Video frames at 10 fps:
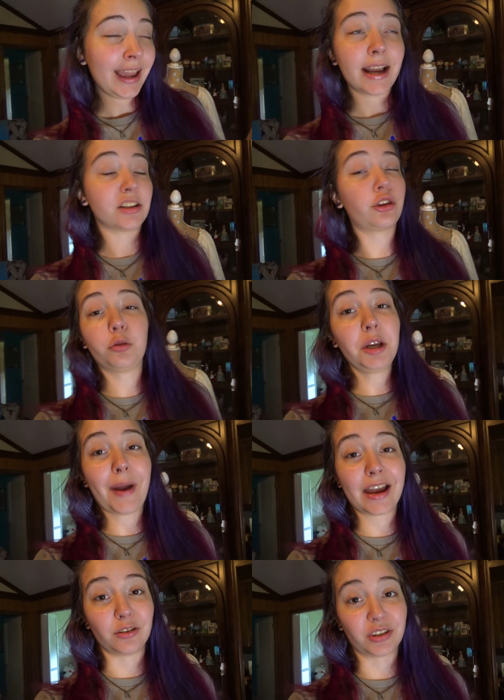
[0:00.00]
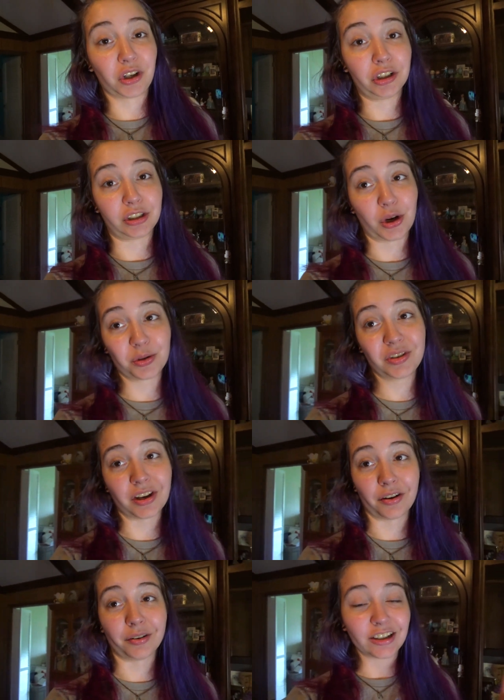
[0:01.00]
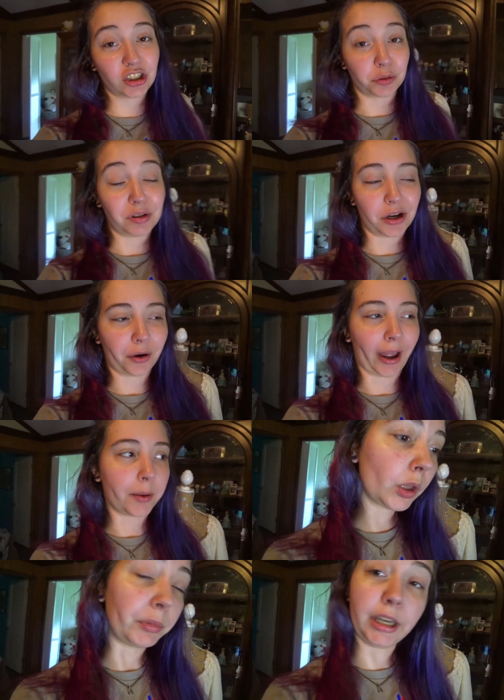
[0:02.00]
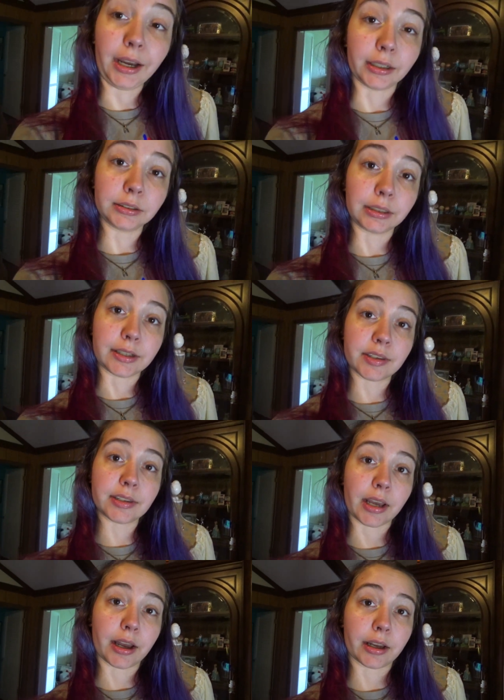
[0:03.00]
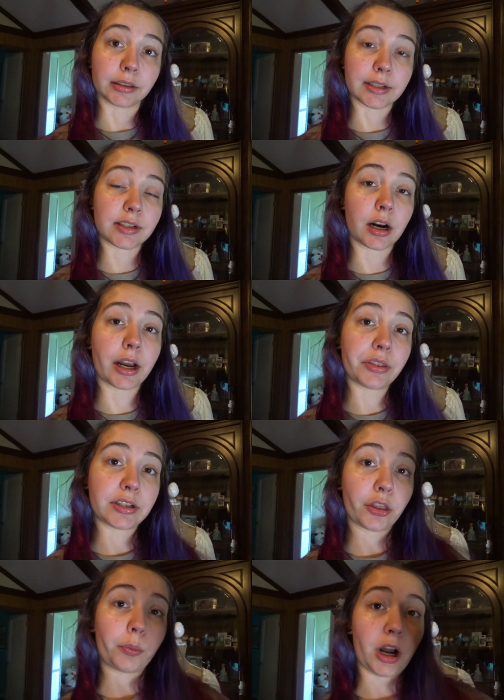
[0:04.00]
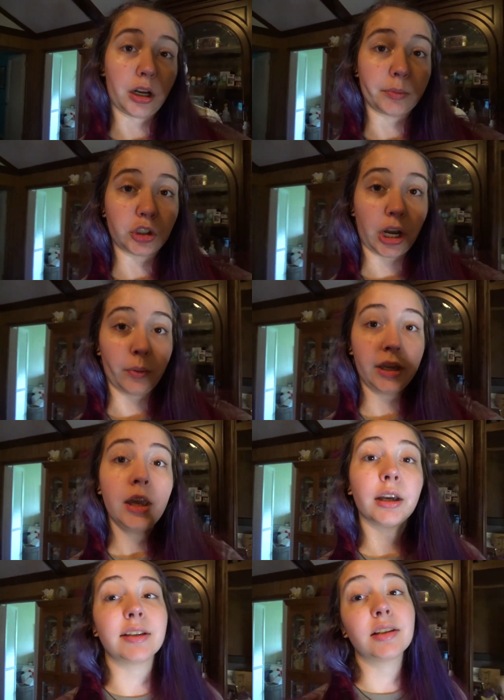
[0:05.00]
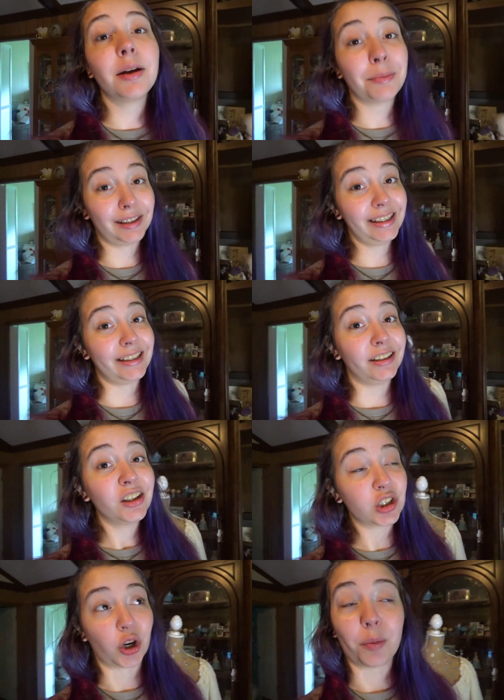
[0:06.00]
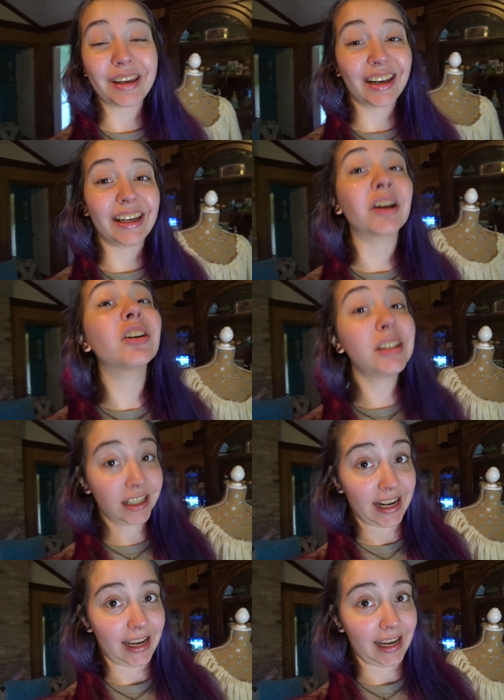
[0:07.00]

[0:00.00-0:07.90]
It's a three panel skirt though, so it should be okay. But yeah, let's uh, let's knock out these other mock-ups, shall we? Because my linen should all be getting here today.